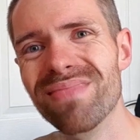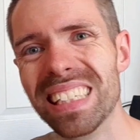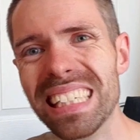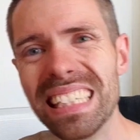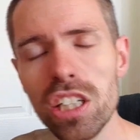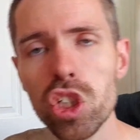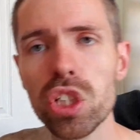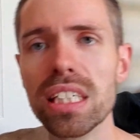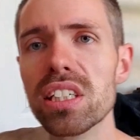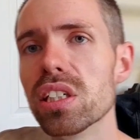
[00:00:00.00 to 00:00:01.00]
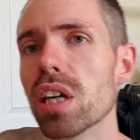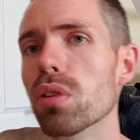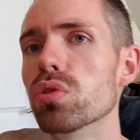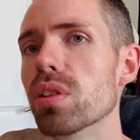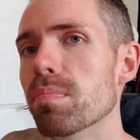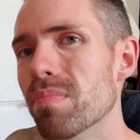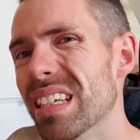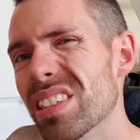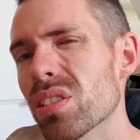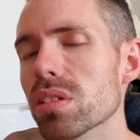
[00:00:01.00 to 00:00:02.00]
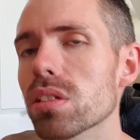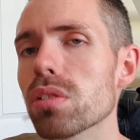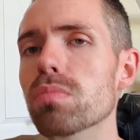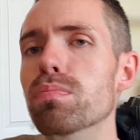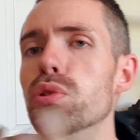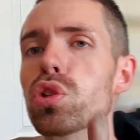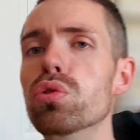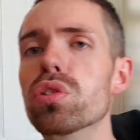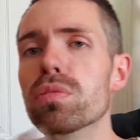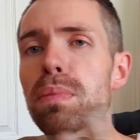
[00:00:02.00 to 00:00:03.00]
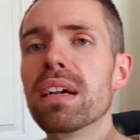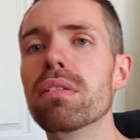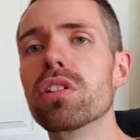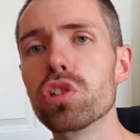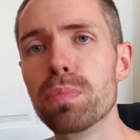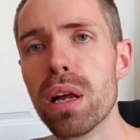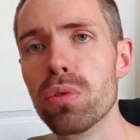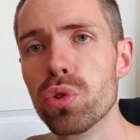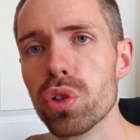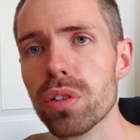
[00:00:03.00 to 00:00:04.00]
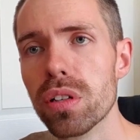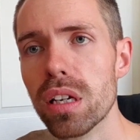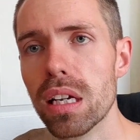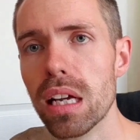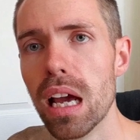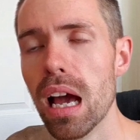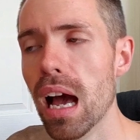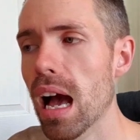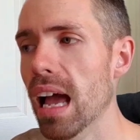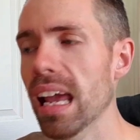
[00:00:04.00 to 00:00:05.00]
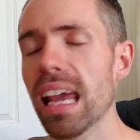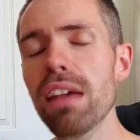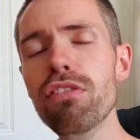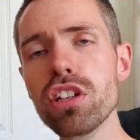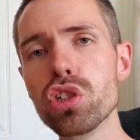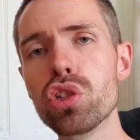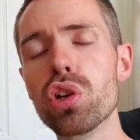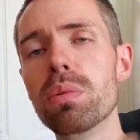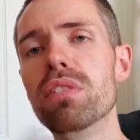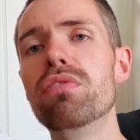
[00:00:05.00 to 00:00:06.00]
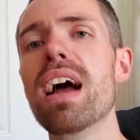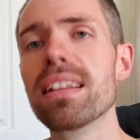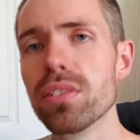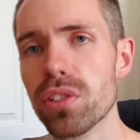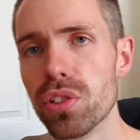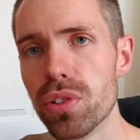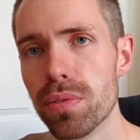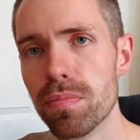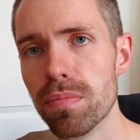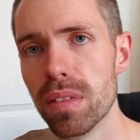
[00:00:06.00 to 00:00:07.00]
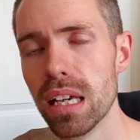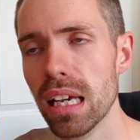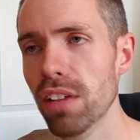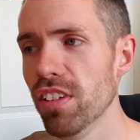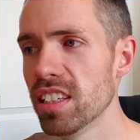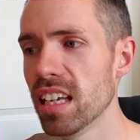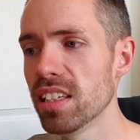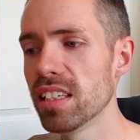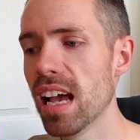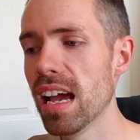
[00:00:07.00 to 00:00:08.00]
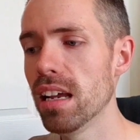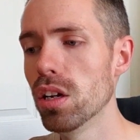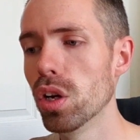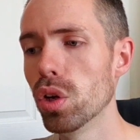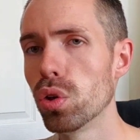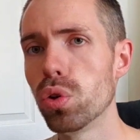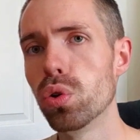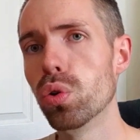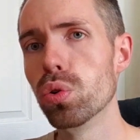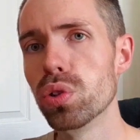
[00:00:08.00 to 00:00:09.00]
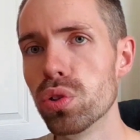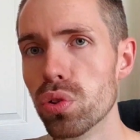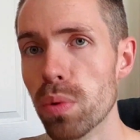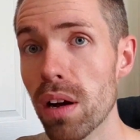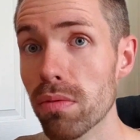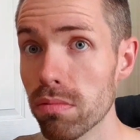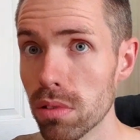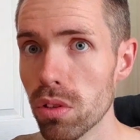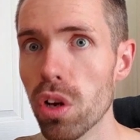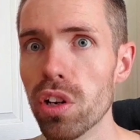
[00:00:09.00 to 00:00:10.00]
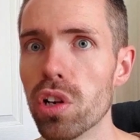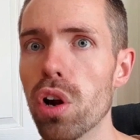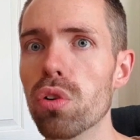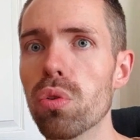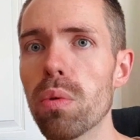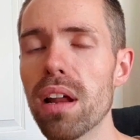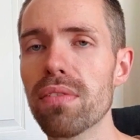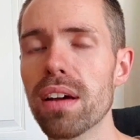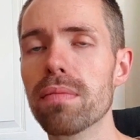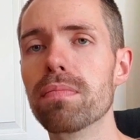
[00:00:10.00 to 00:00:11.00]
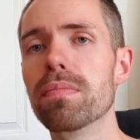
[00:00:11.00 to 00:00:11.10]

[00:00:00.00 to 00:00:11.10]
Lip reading: the ignition it's not going to produce as big an explosion. If it's too advanced, if it's, let's say, 11:45, 9 o'clock or whatever,